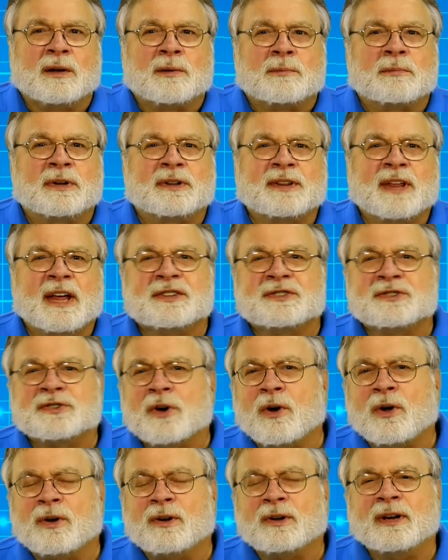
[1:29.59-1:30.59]
But that's
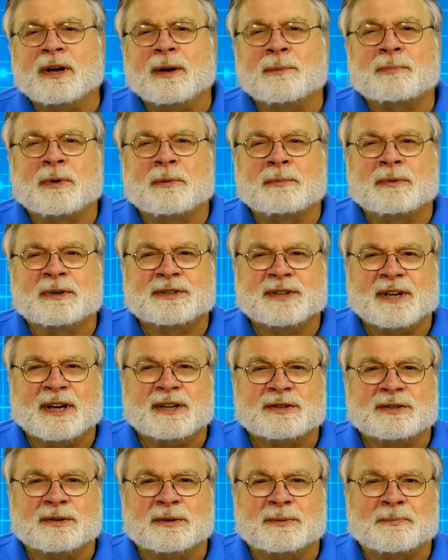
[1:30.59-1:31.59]
all
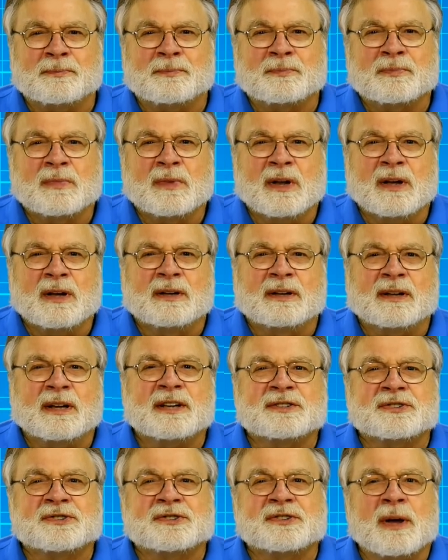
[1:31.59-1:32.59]
implementation.
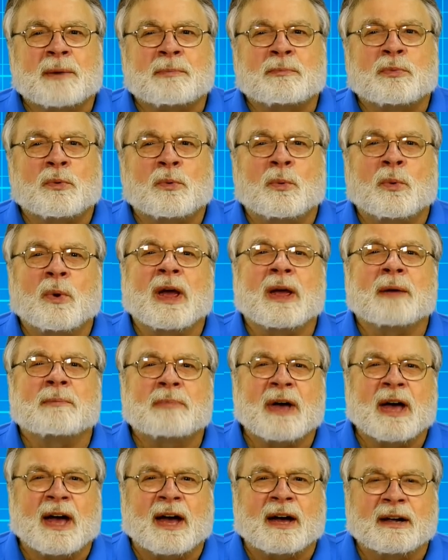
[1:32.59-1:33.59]
Let's step way
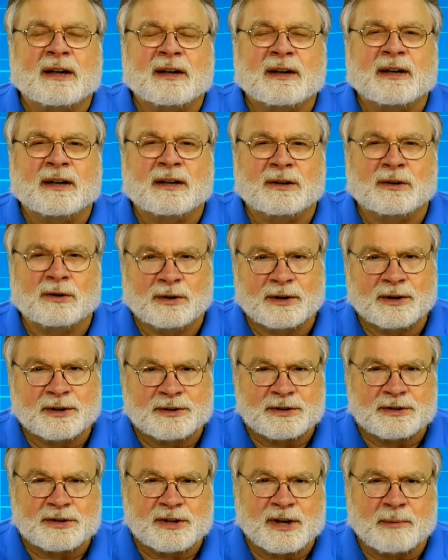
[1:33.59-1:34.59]
back and look
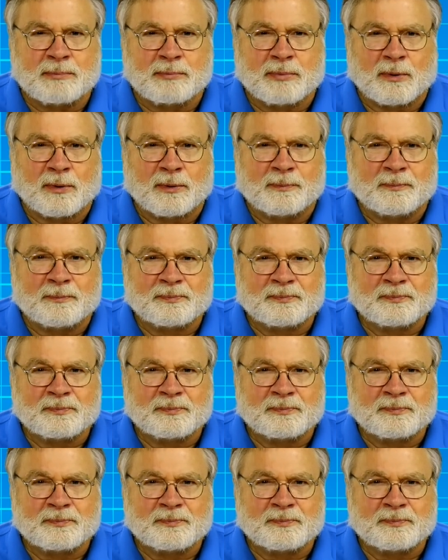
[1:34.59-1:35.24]
at the J-Pole.